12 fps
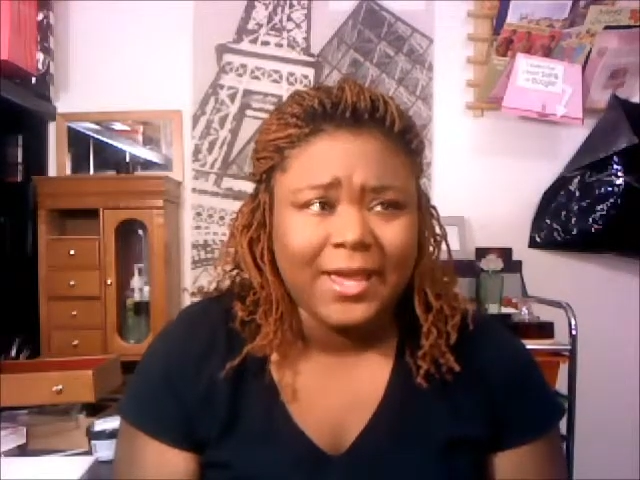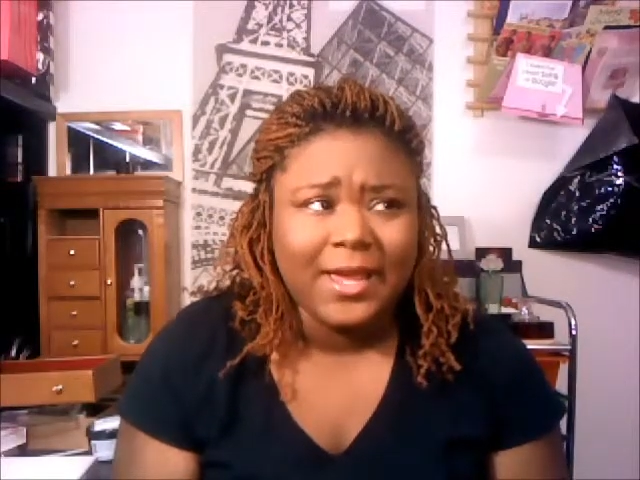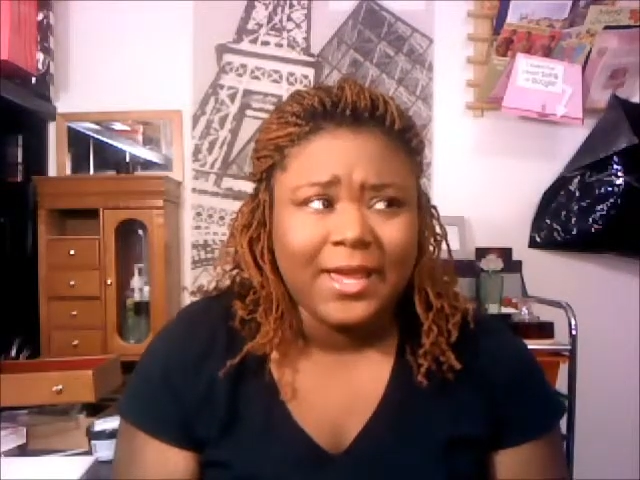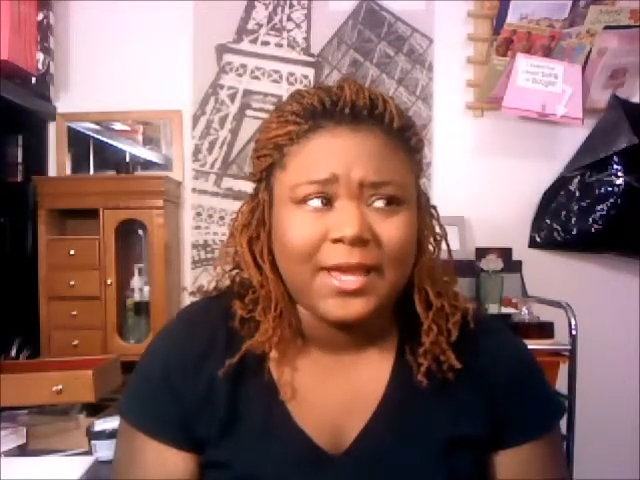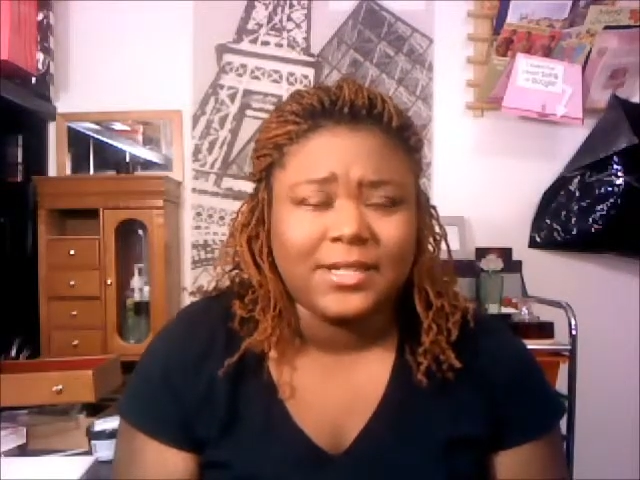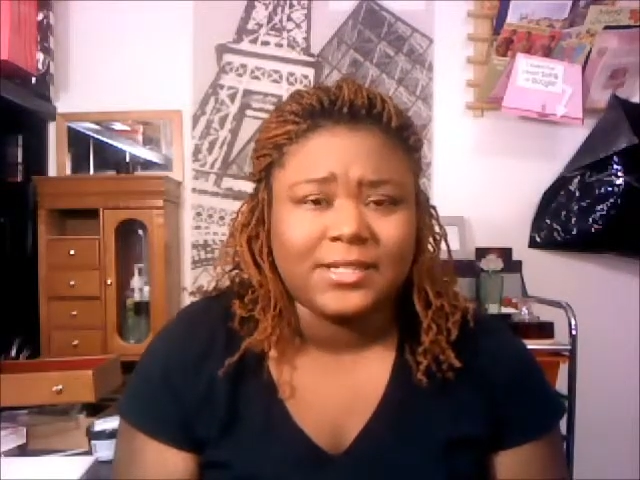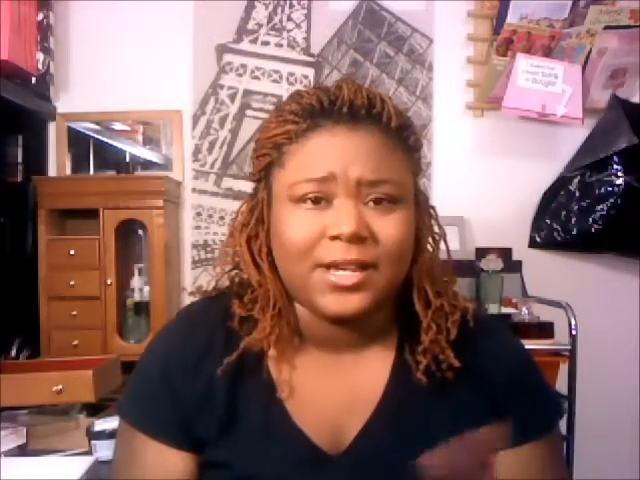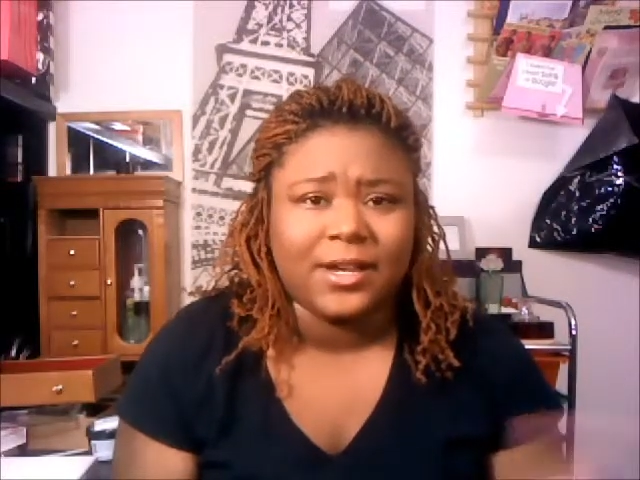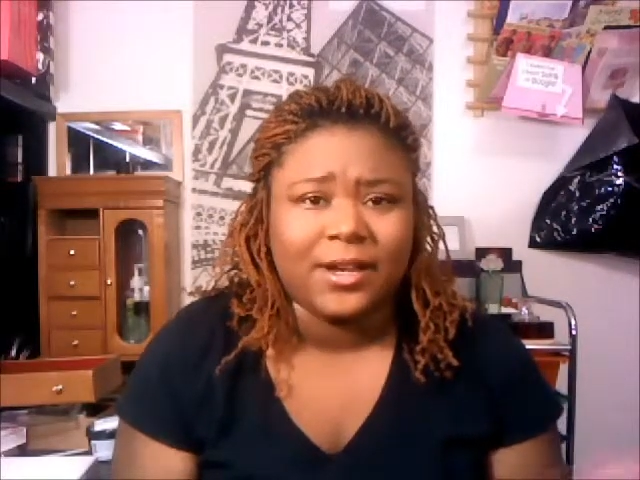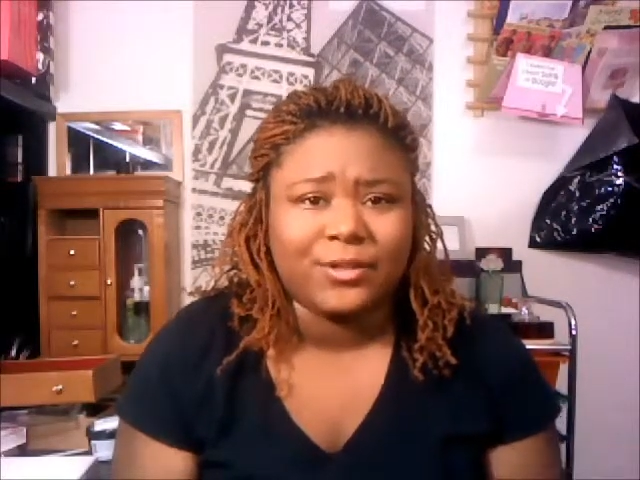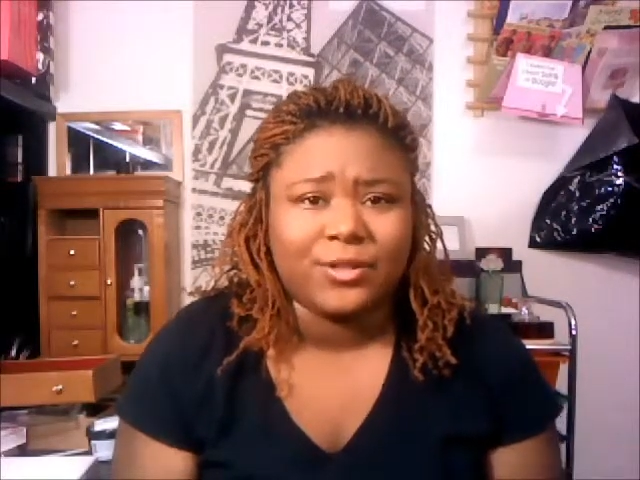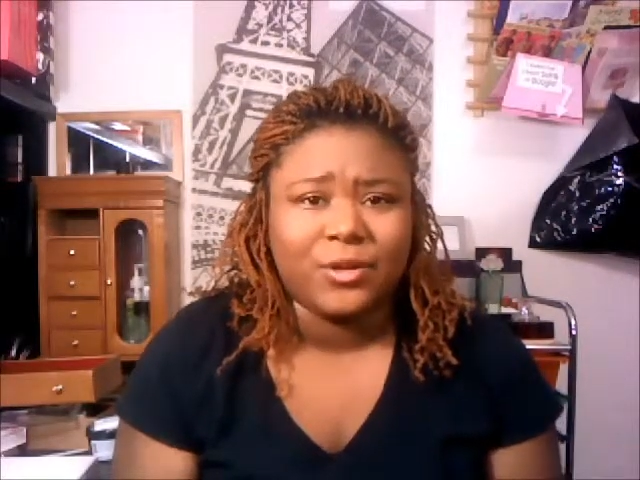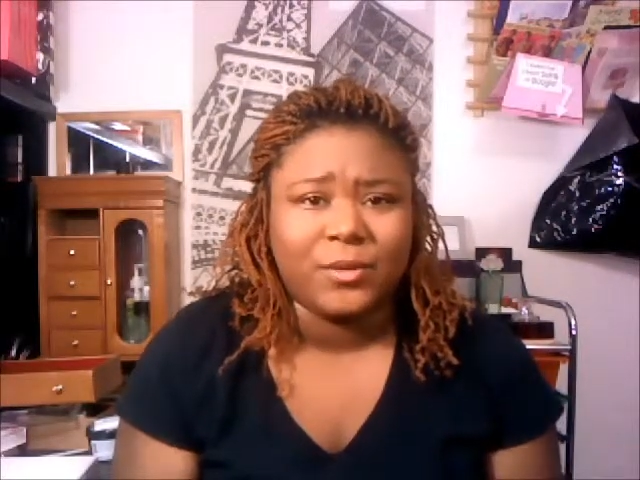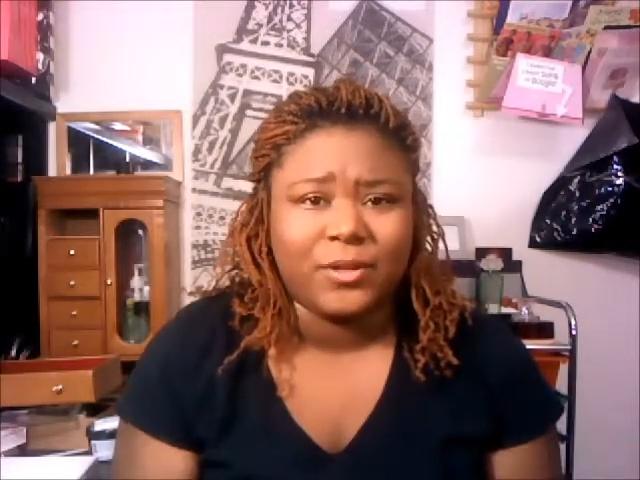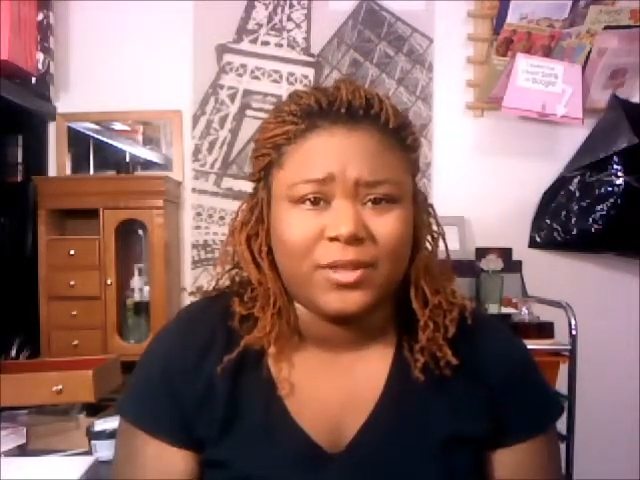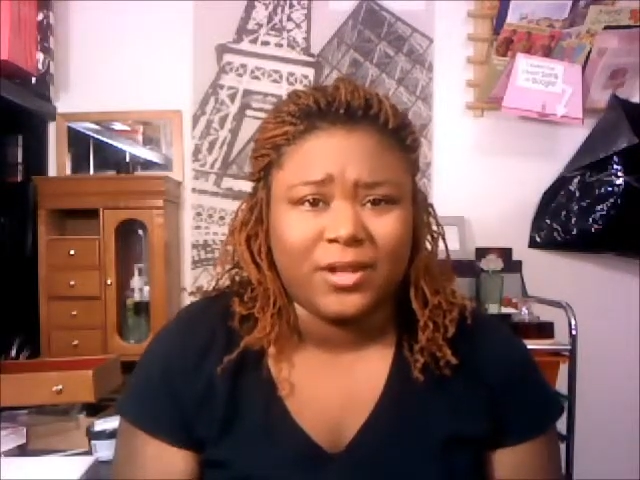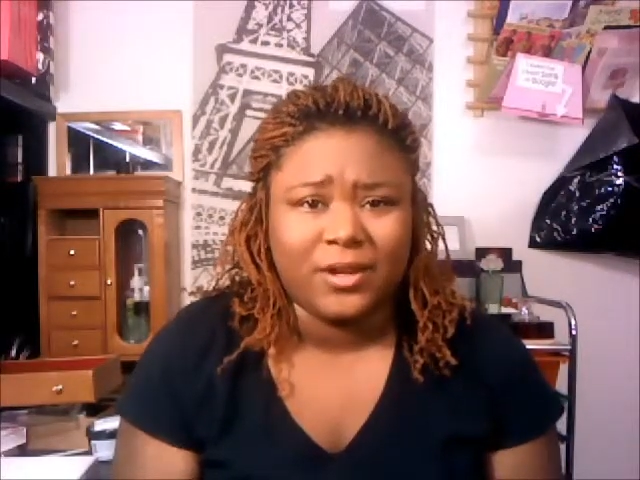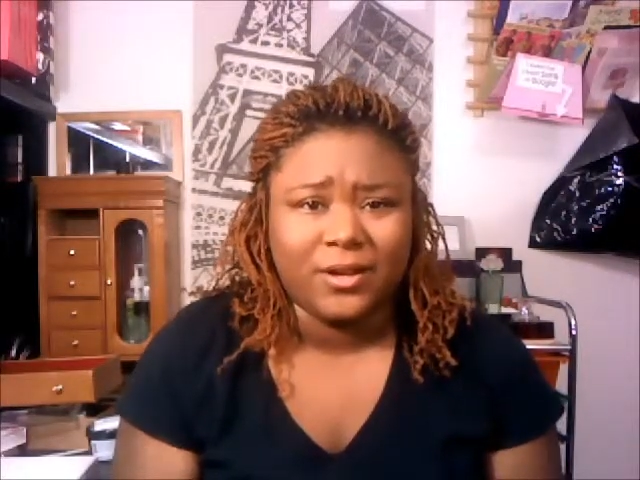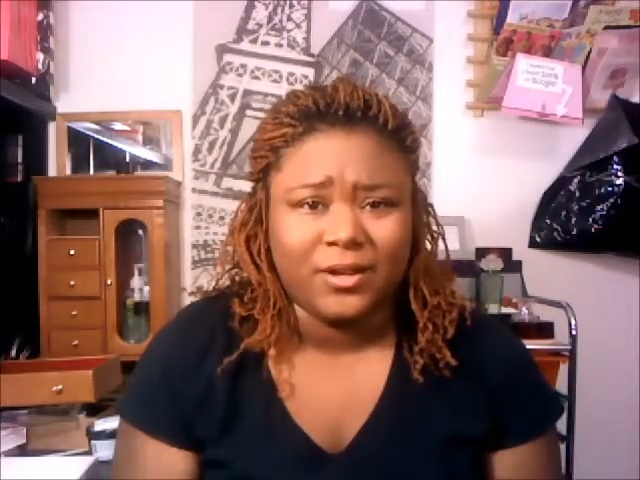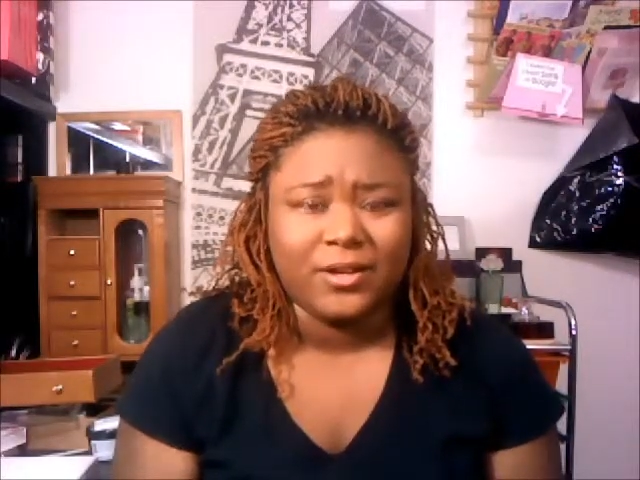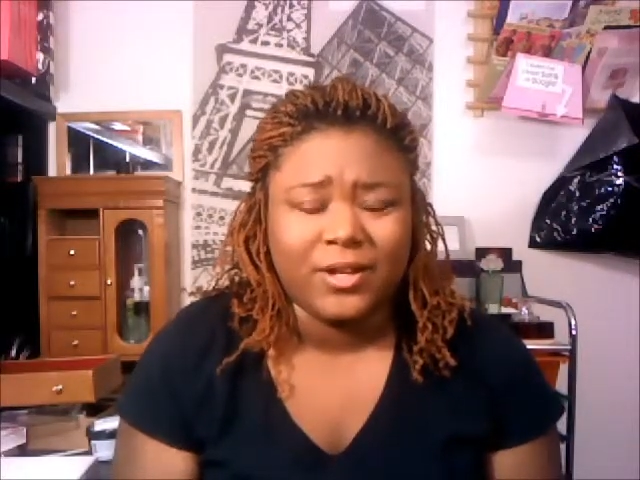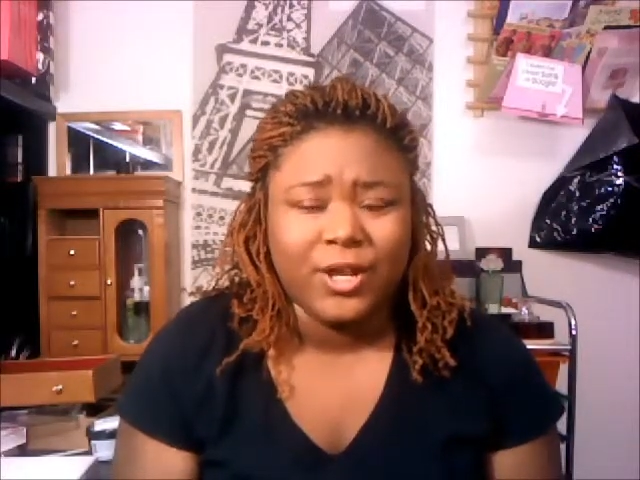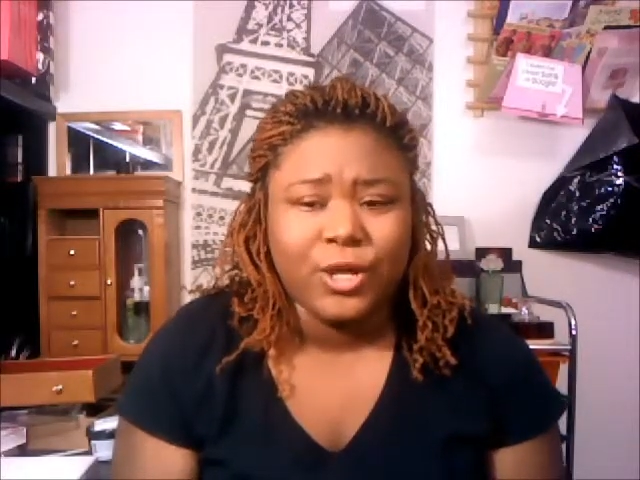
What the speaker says: and it's like October 3rd.